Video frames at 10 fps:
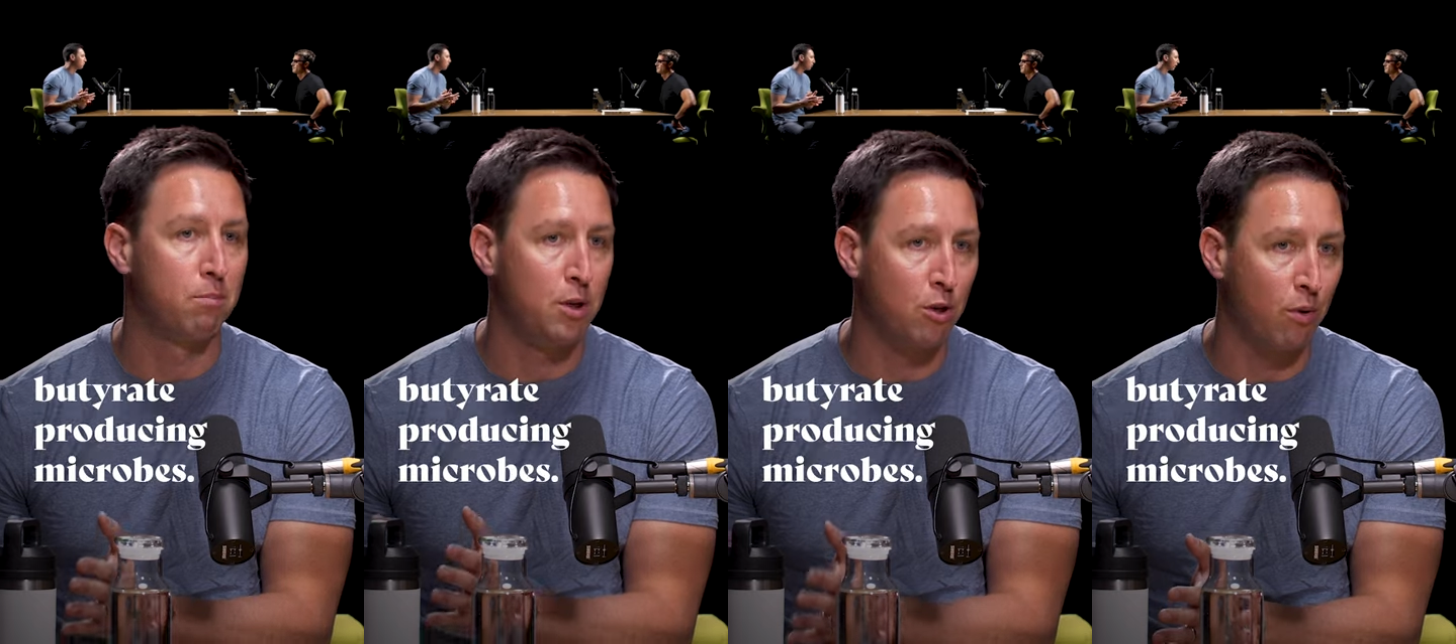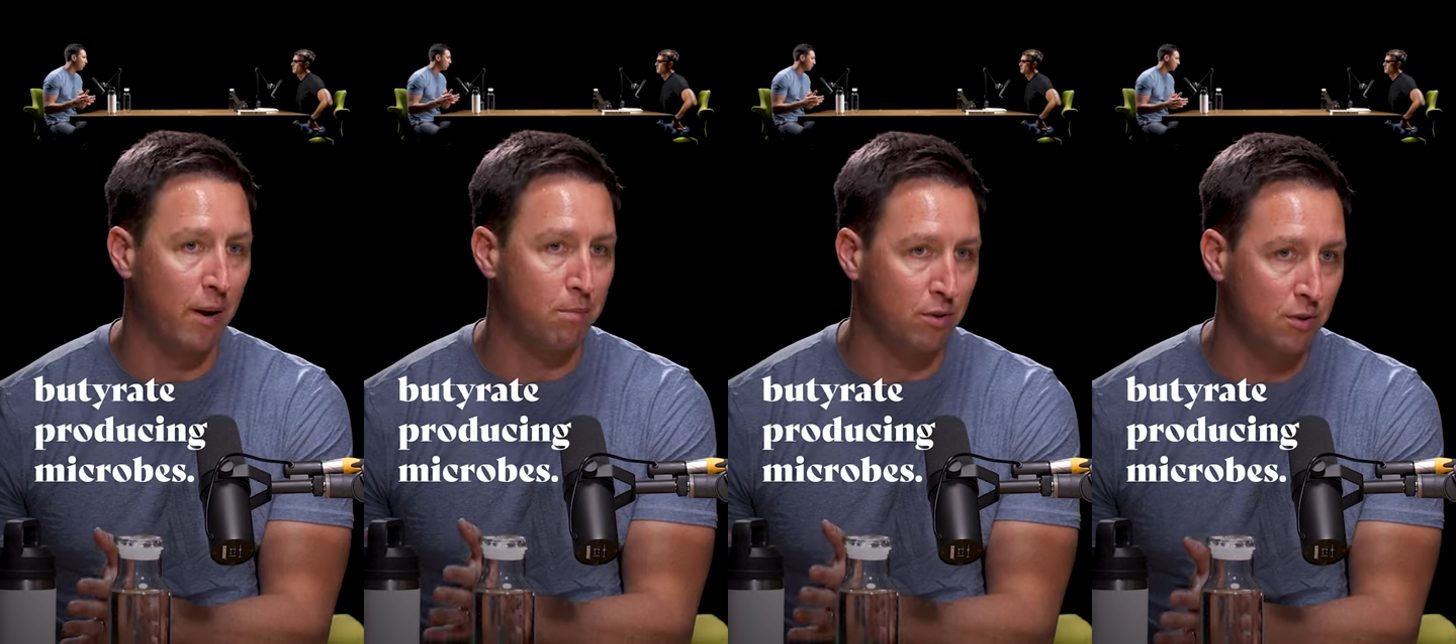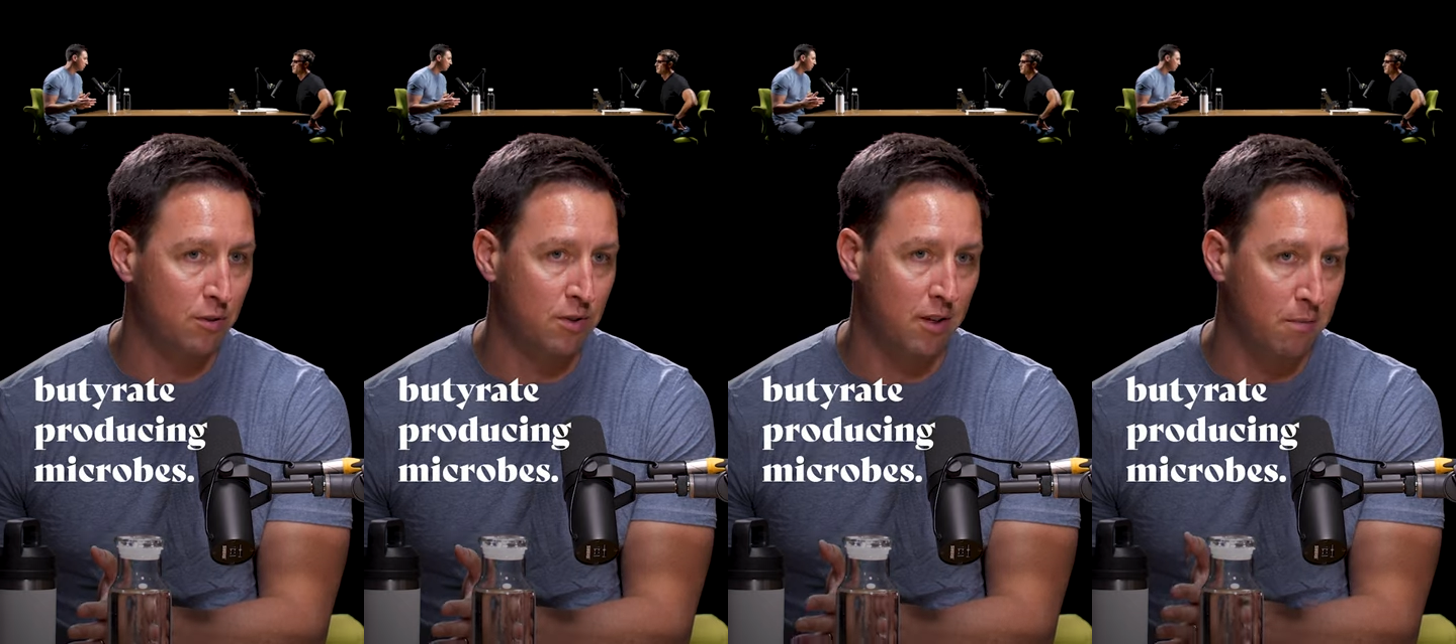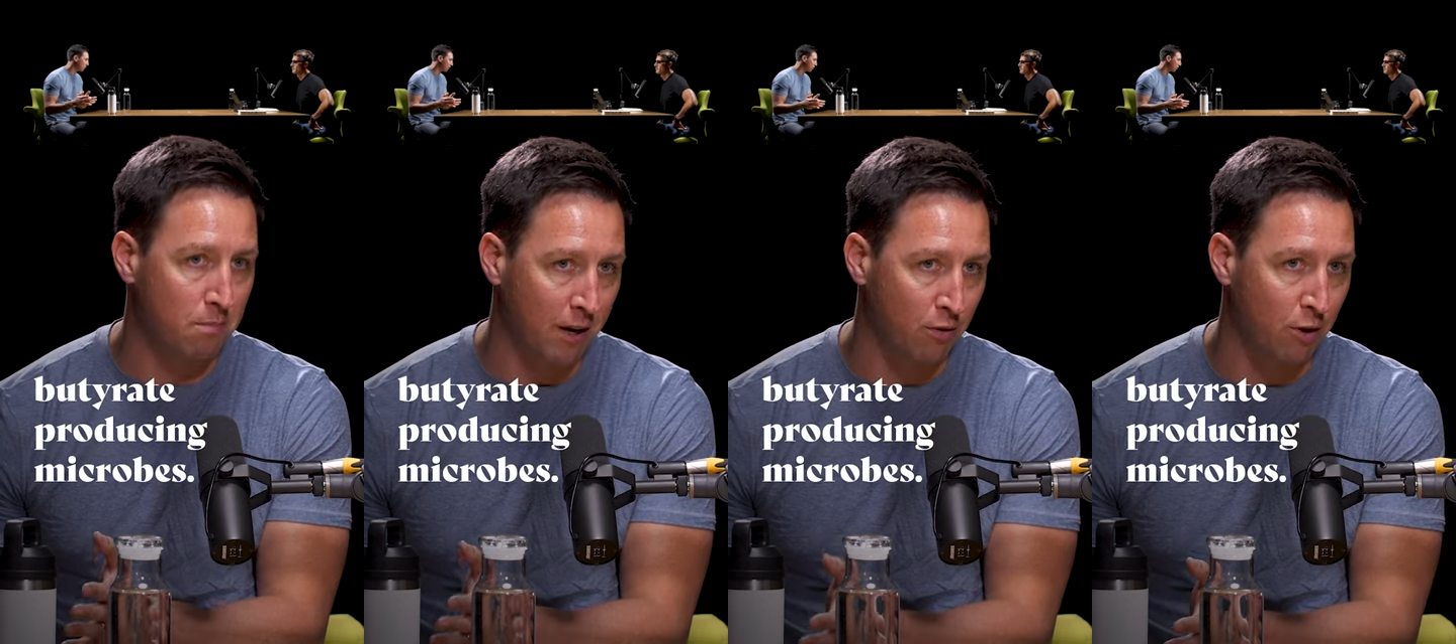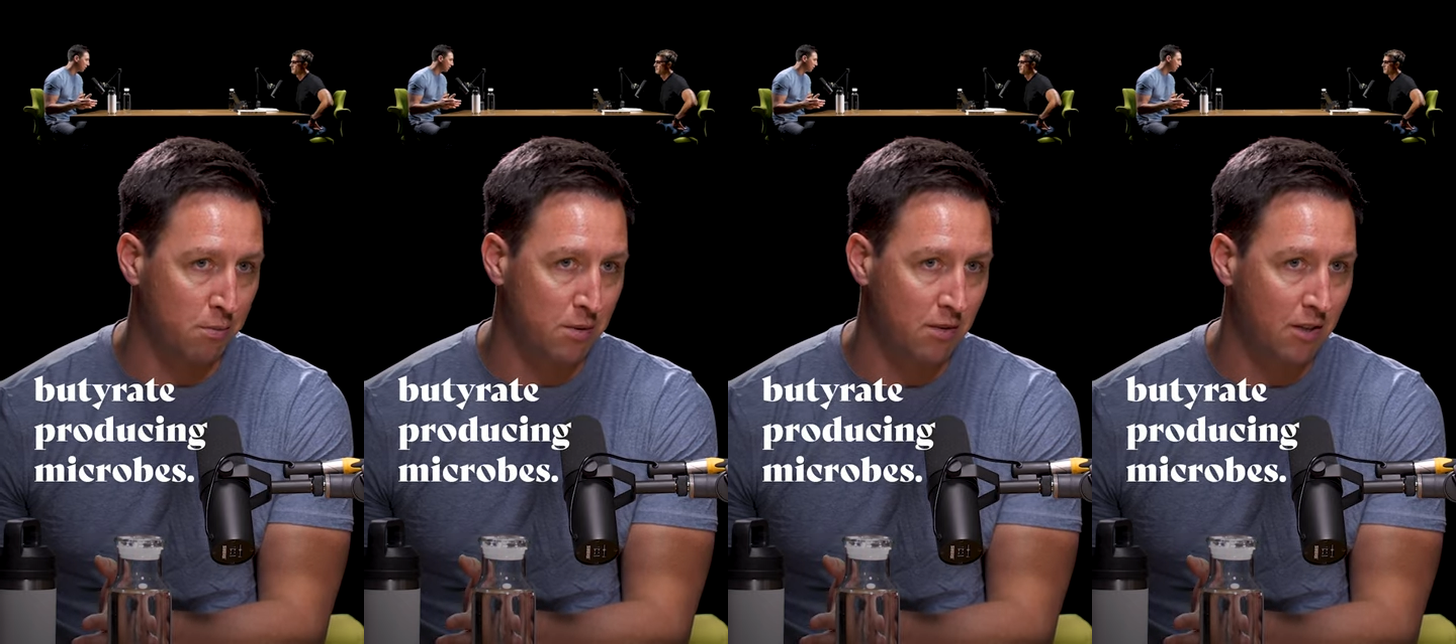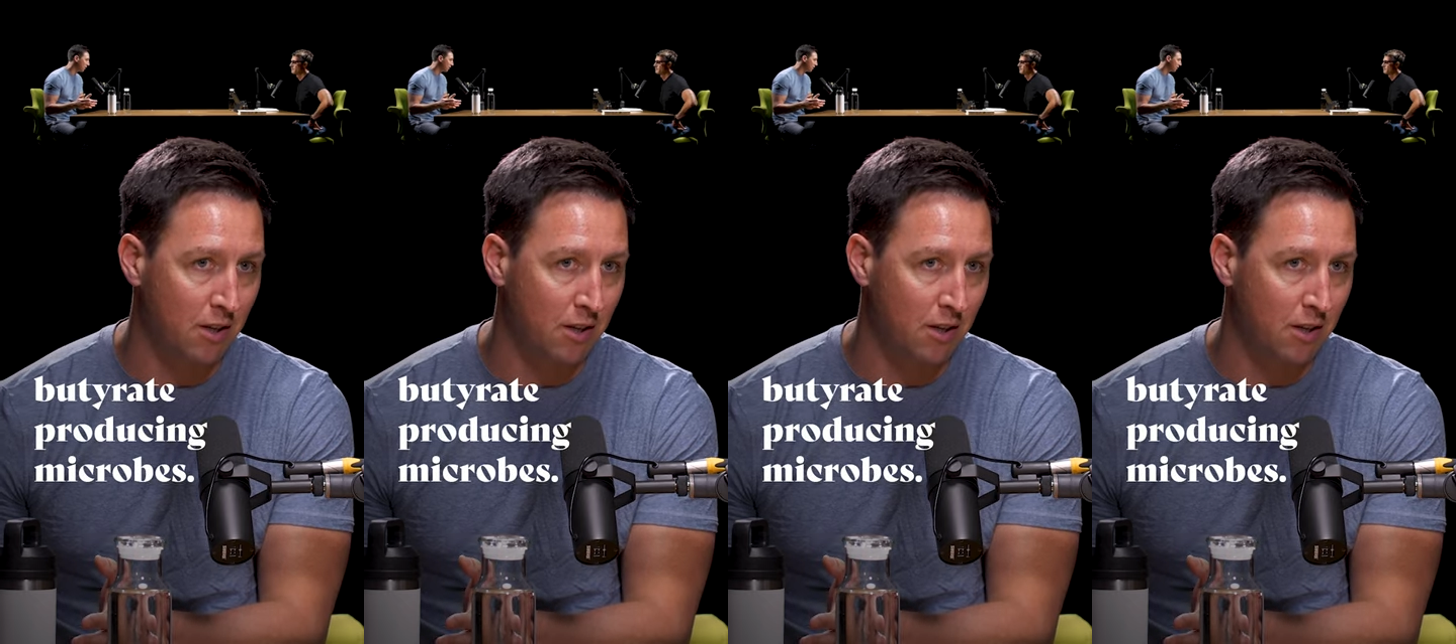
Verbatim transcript: butyrate producing microbes.